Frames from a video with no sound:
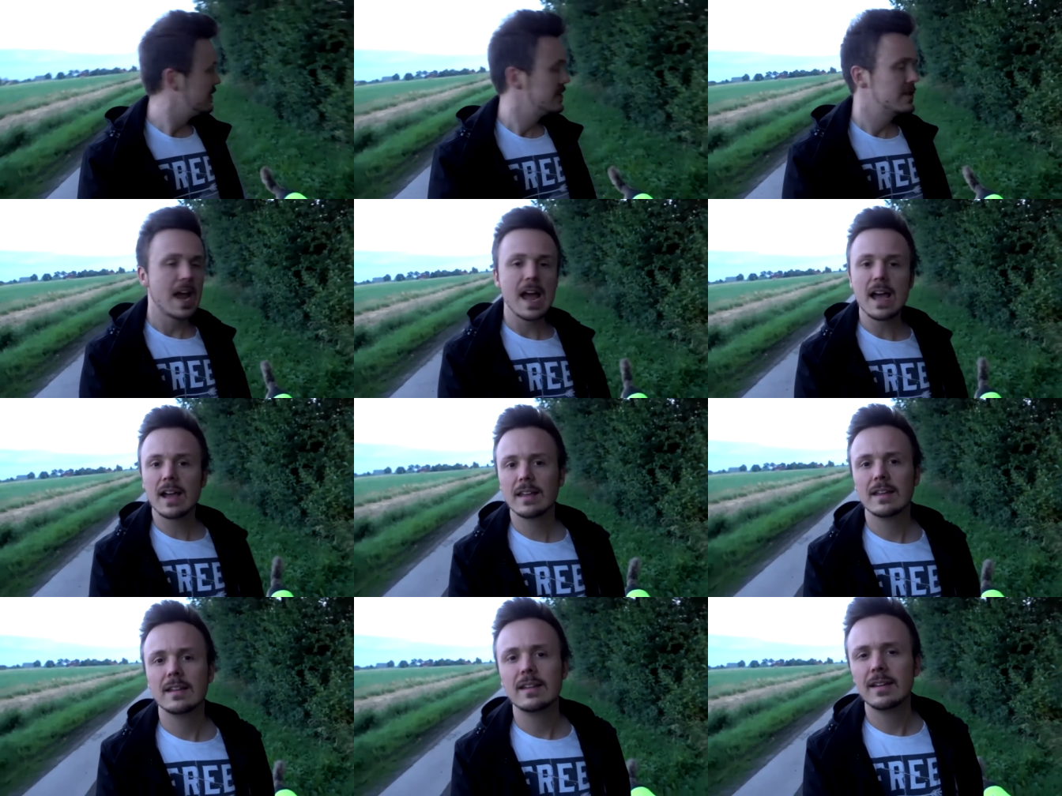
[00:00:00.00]

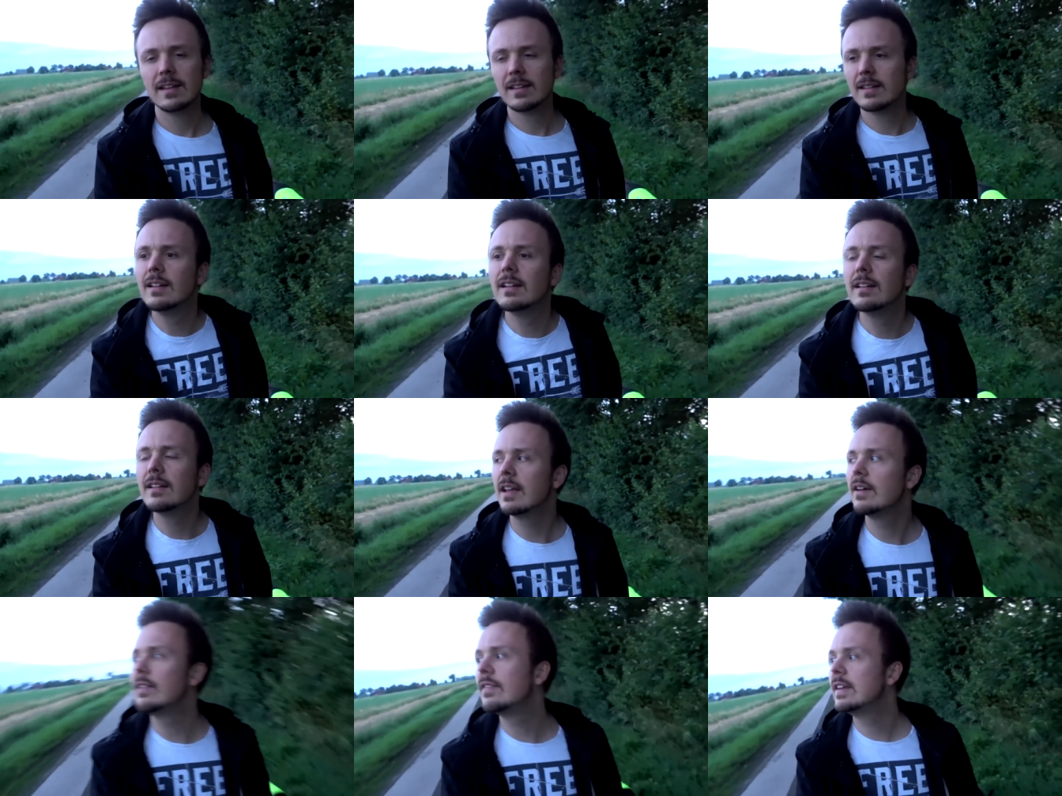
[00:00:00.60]
Shari
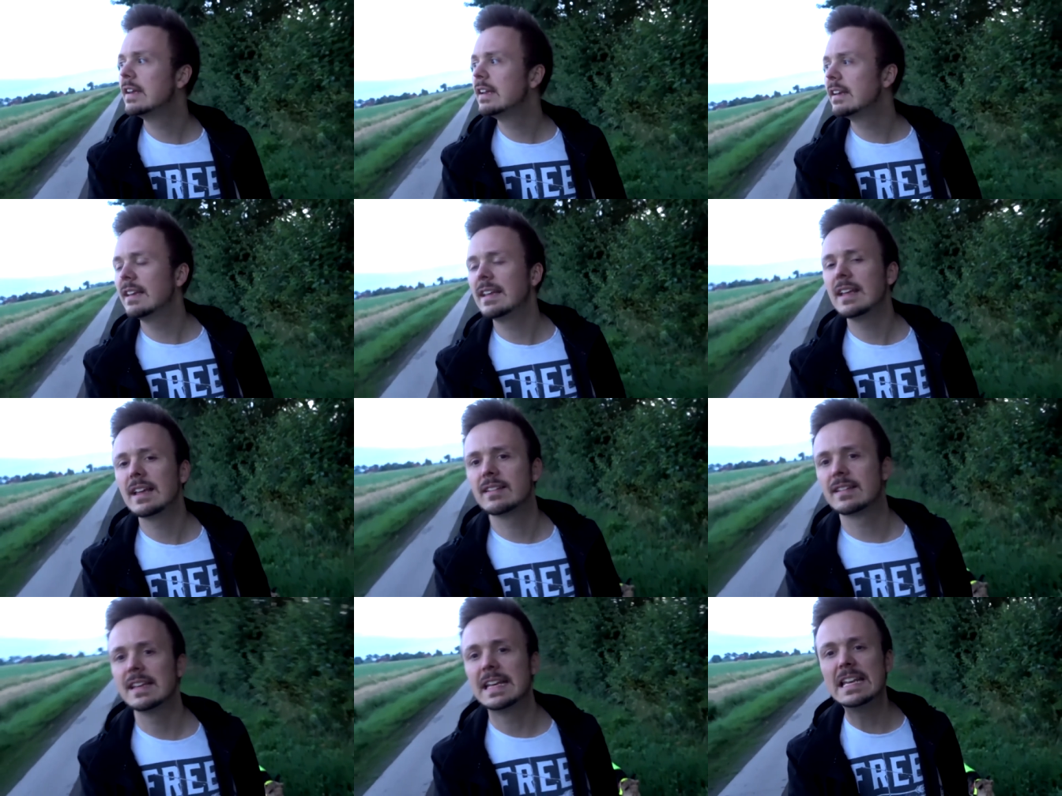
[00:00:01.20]

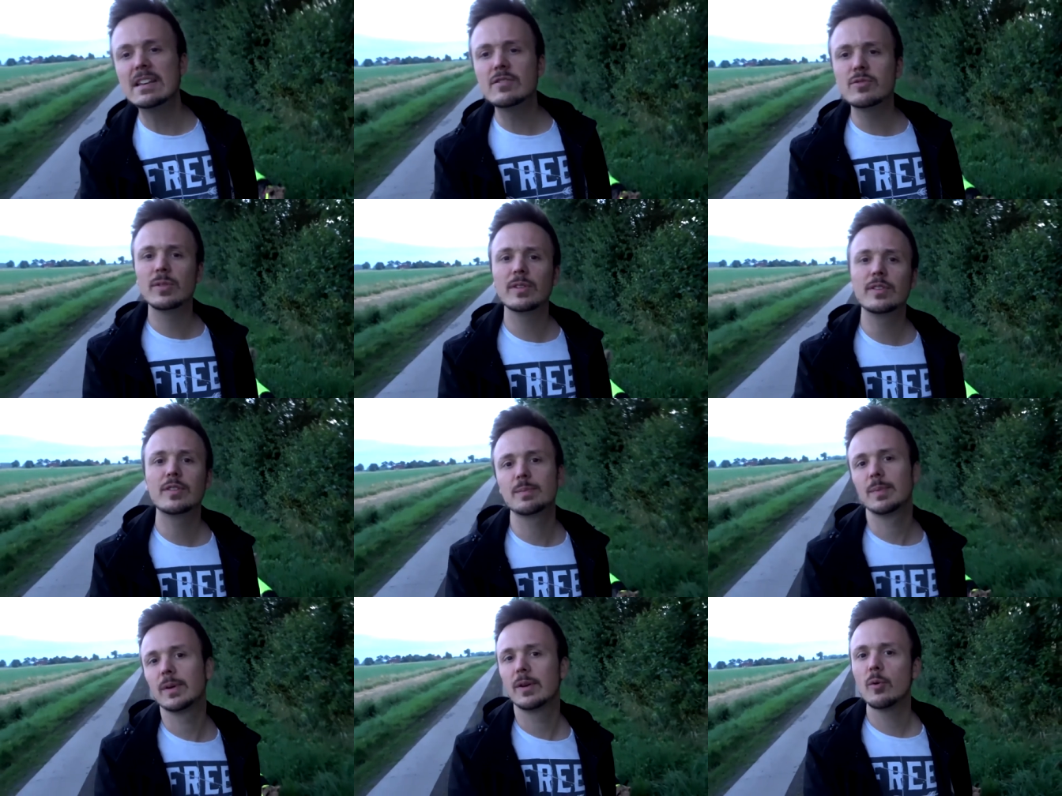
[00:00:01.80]
definitely has an
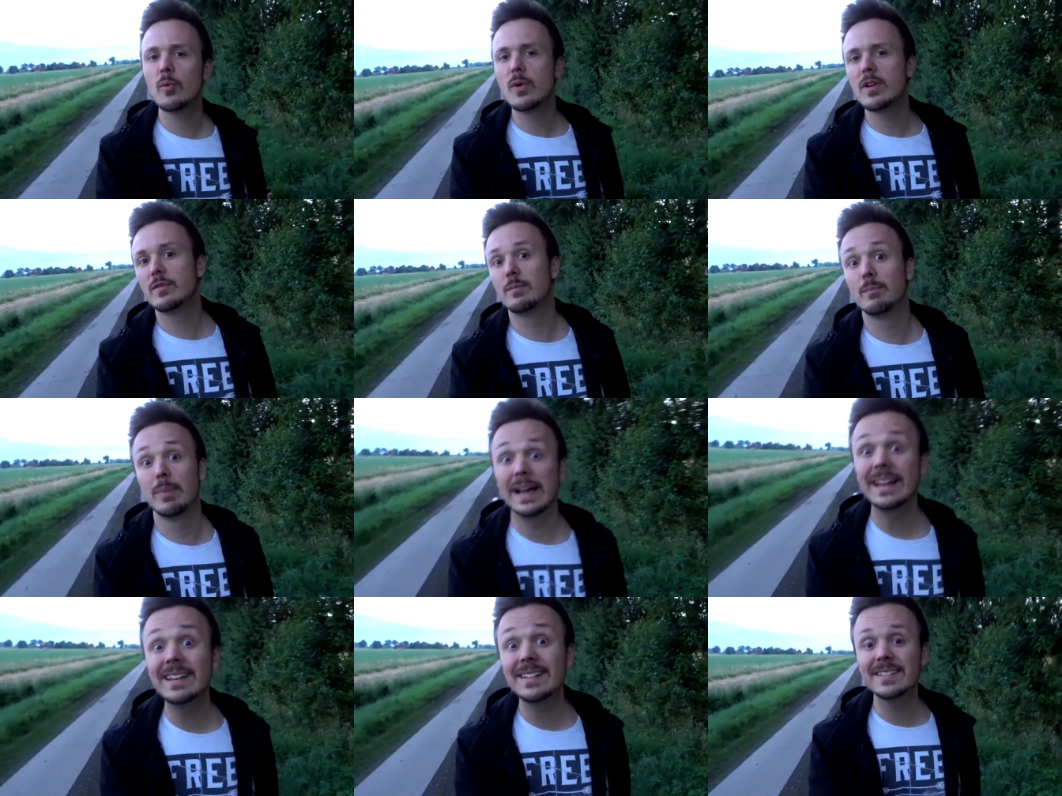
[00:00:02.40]
interest but always
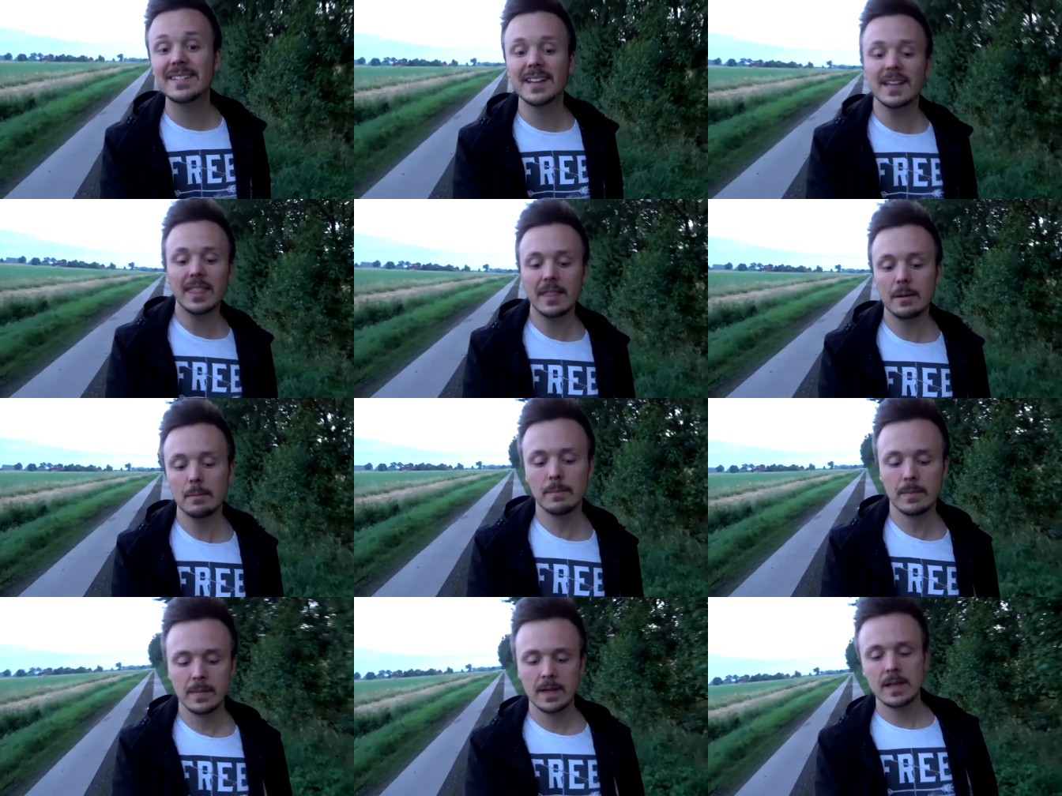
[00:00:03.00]
bites at
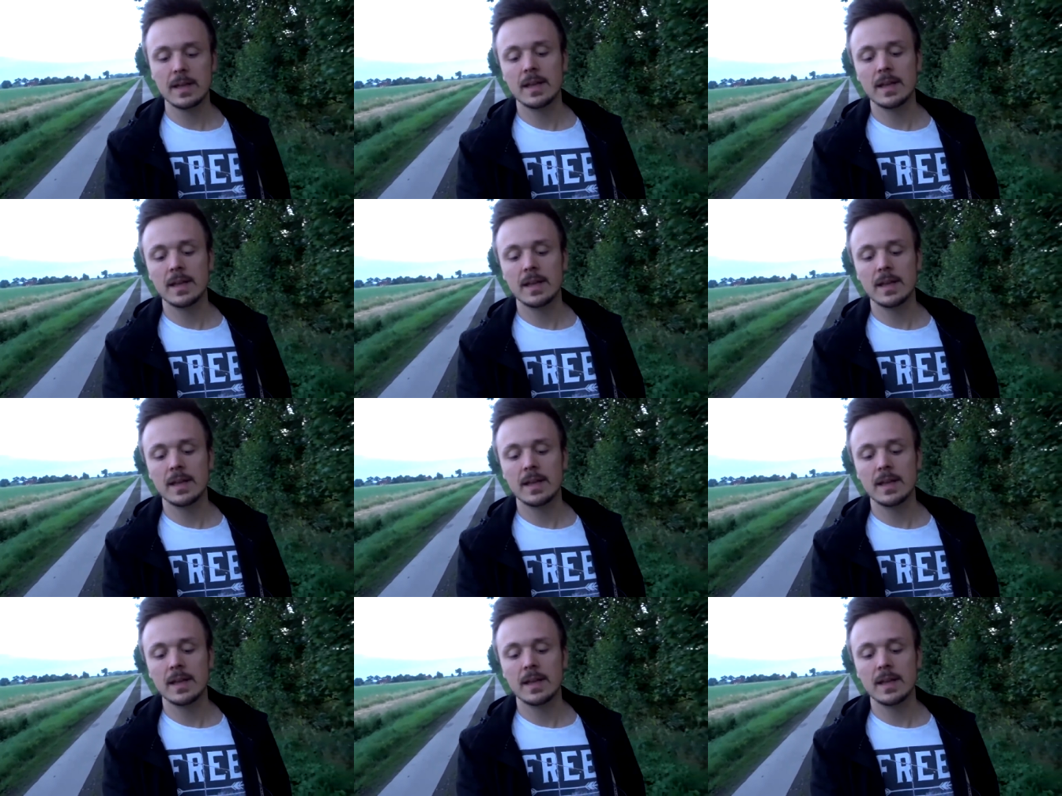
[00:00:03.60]
them,